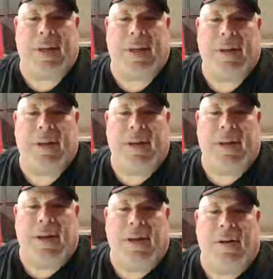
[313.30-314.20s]

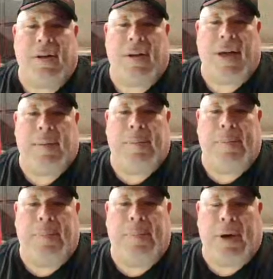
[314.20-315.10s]
On. Let's
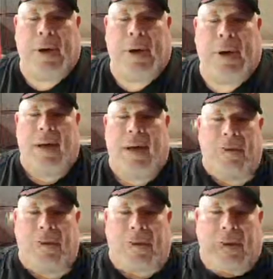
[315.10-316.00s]
make this.
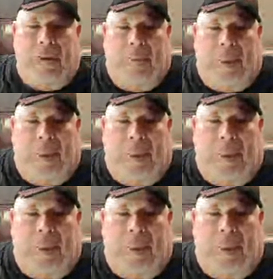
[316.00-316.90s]
You look like
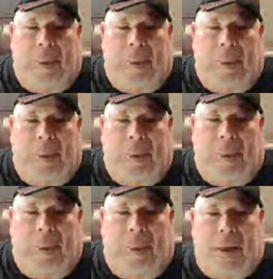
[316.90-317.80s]
Butterbean. I have no idea
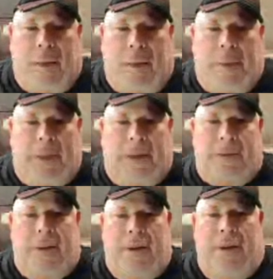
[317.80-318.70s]
who Butterbean is.
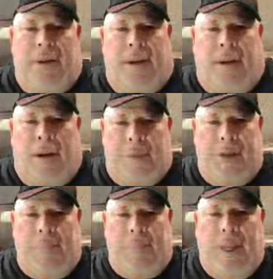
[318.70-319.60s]
100%
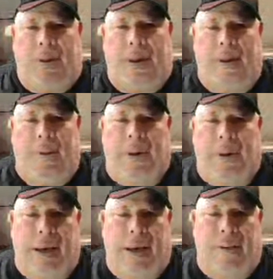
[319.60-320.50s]
believe in
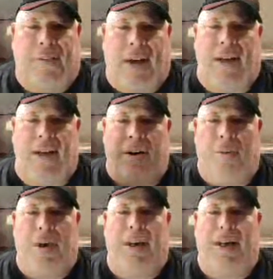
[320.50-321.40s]
networking and fate. You
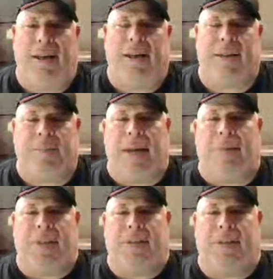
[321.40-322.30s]
know what? It is.
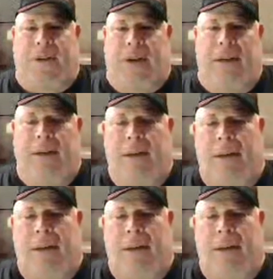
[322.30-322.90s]
Sometimes it is fate.